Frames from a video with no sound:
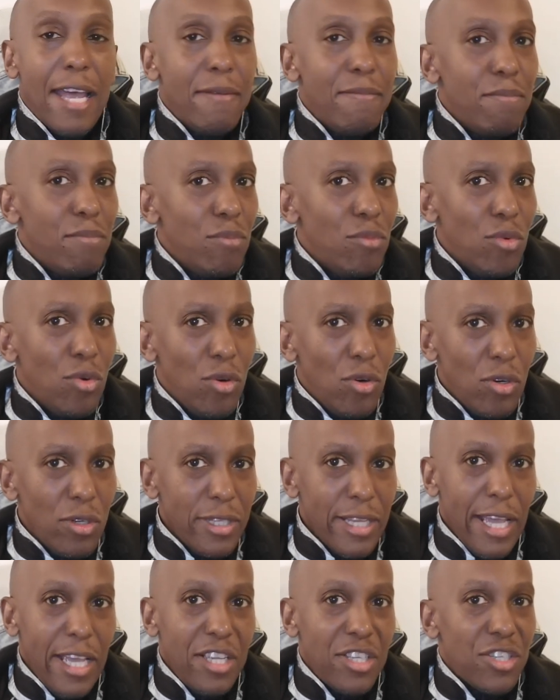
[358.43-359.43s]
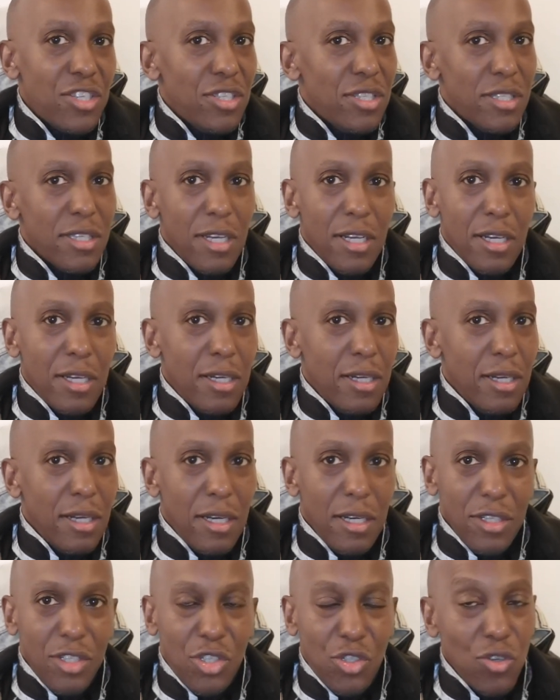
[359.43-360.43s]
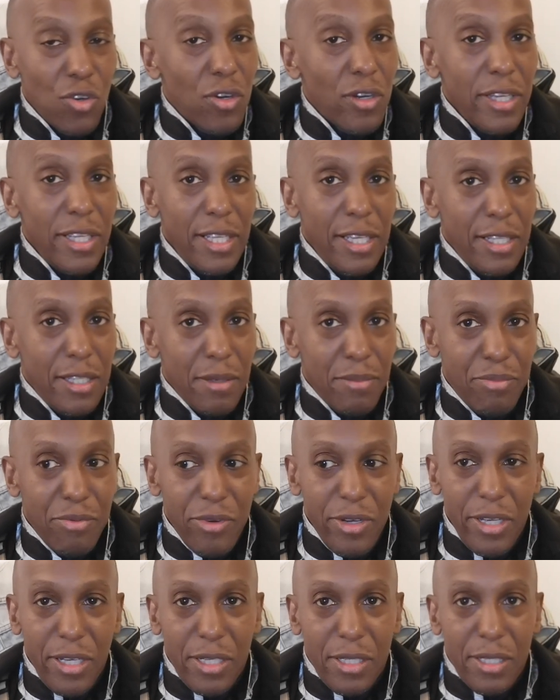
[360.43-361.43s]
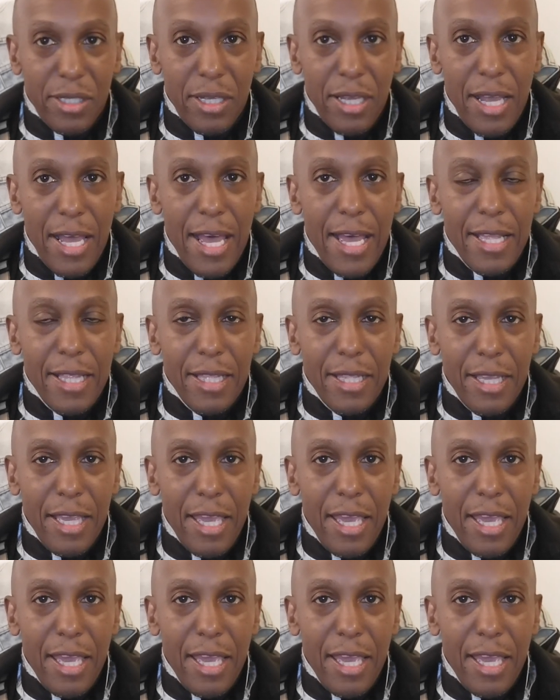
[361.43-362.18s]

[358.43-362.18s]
and more nations are joining the BRICS, and